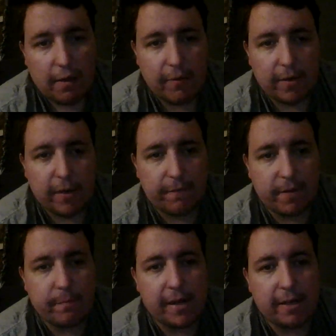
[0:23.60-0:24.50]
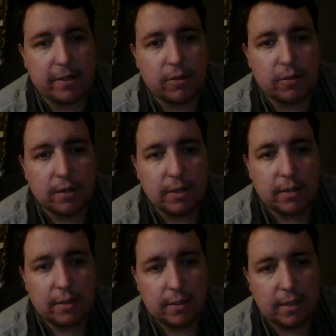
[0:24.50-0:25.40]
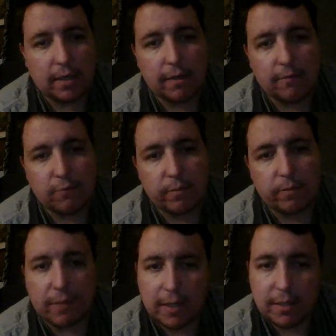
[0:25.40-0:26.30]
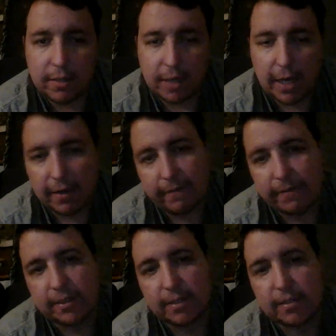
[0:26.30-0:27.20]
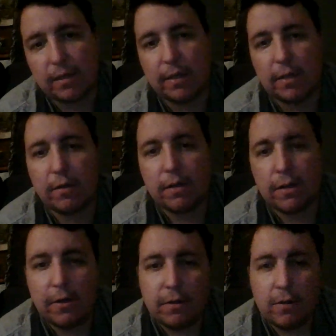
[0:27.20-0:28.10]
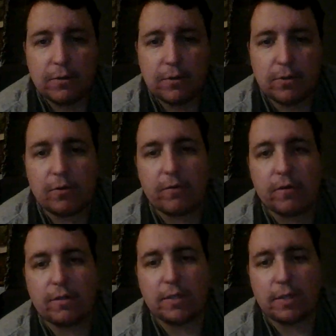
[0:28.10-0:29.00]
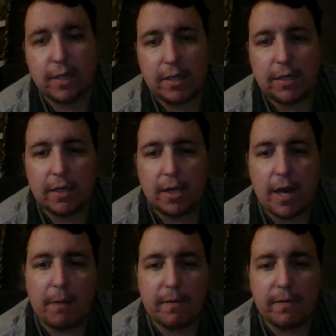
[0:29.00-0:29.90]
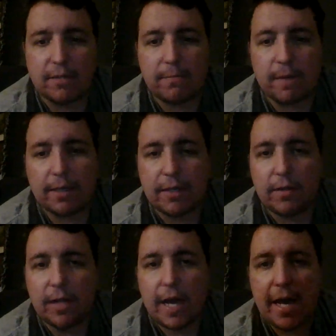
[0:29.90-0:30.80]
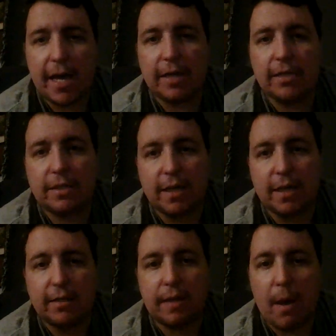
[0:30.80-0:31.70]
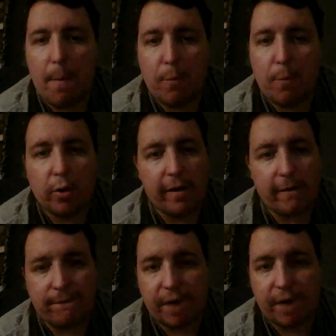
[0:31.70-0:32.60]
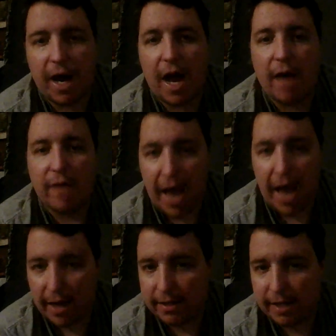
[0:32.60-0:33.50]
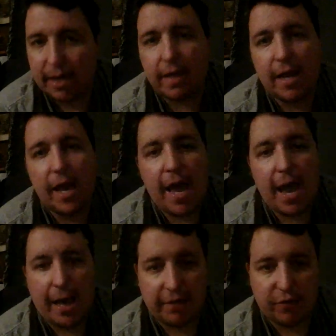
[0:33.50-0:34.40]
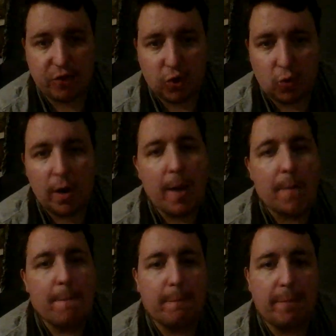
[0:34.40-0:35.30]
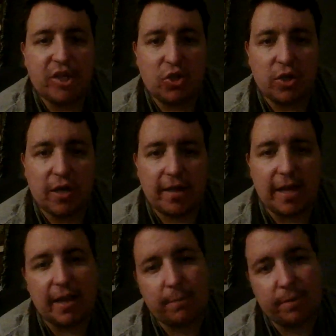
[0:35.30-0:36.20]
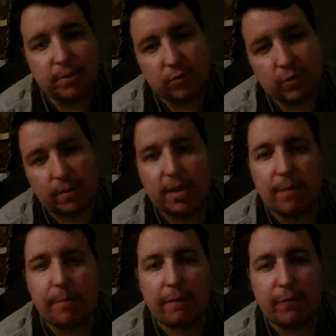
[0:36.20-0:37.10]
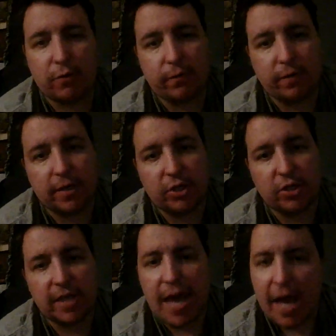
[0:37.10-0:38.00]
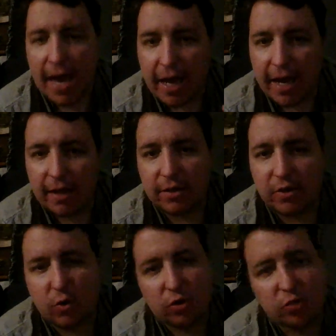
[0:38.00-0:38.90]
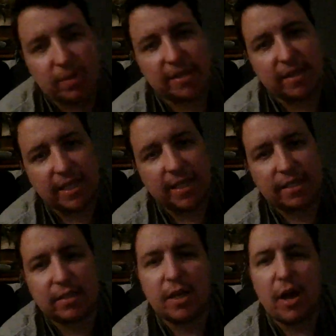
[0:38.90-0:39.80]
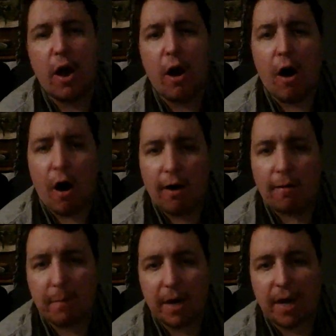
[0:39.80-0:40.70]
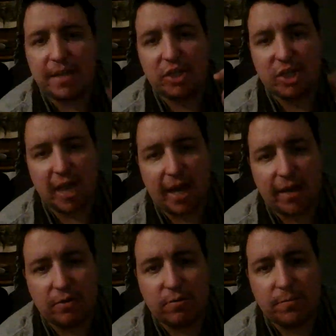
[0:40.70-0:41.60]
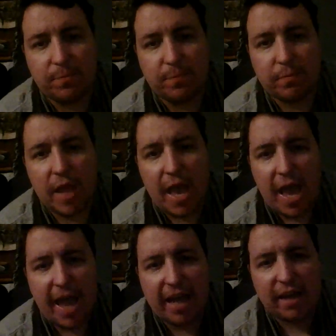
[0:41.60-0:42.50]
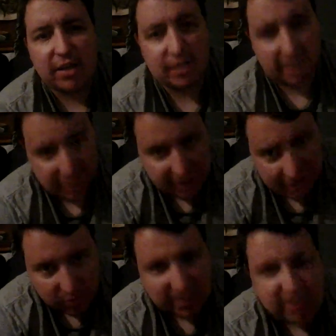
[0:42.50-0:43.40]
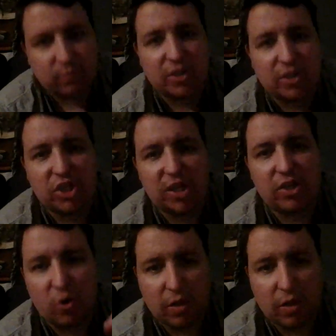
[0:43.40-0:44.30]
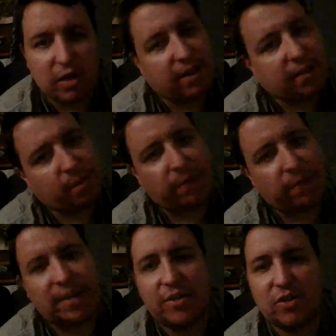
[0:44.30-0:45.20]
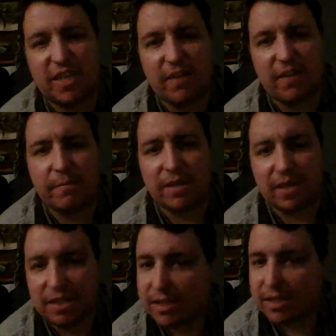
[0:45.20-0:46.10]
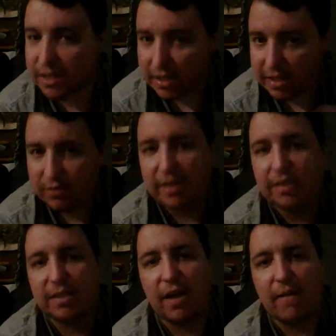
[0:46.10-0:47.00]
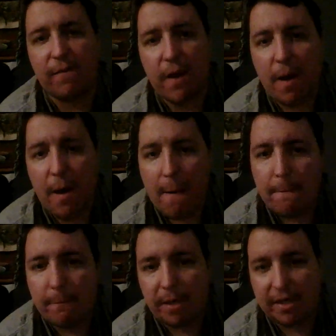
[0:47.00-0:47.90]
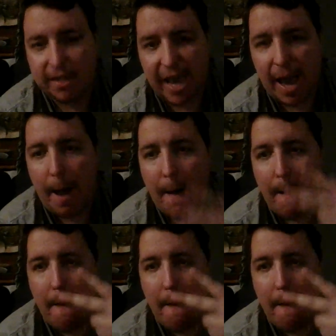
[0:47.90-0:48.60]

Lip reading: Then we had Finn Balor taking on Roman Reigns. I give it a 6 out of 10. So overall tonight, I'm giving SmackDown a 6.5 out of 10. And if you're new, make sure you hit that like button, subscribe, and hit that bell for notifications. And go to my links on my channel. And it's where it says Rick G. Go click on that Spotify. Give him a listen. He's great stuff. But yeah,